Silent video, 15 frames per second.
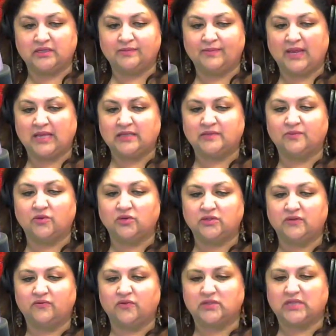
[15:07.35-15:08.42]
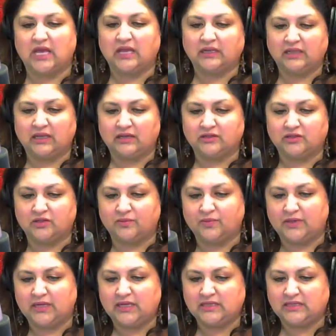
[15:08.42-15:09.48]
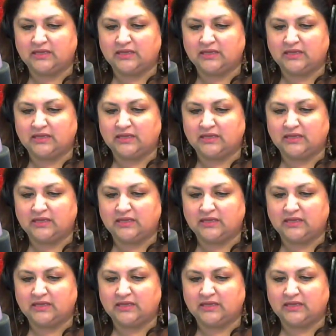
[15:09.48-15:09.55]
The man's motive was unclear to the police.